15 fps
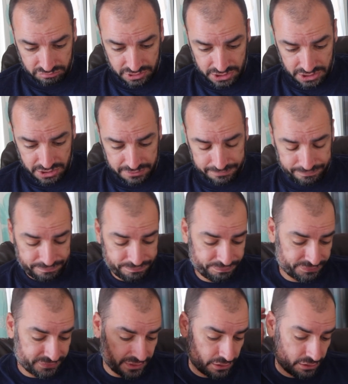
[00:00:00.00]
Yeah.
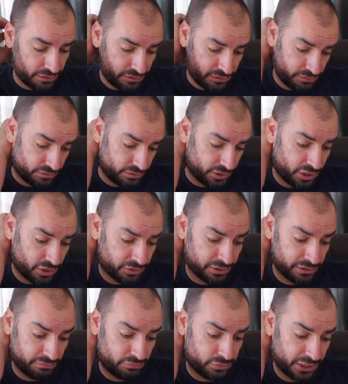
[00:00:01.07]
Oh,
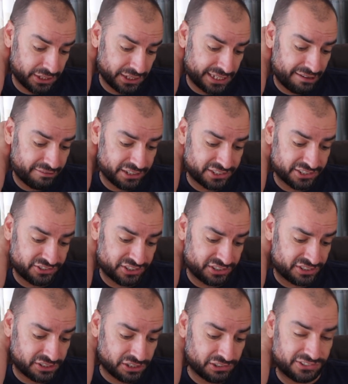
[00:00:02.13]
one of the characters
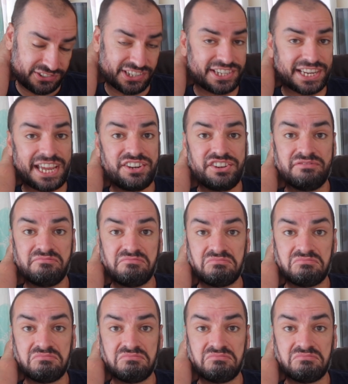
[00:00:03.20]
is called Zidane.